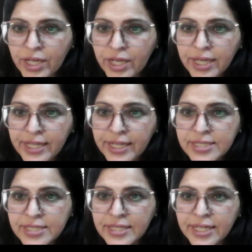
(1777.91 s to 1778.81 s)
It is
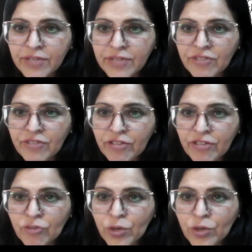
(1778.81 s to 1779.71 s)
3d5
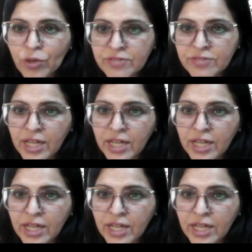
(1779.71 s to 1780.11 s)
4s1.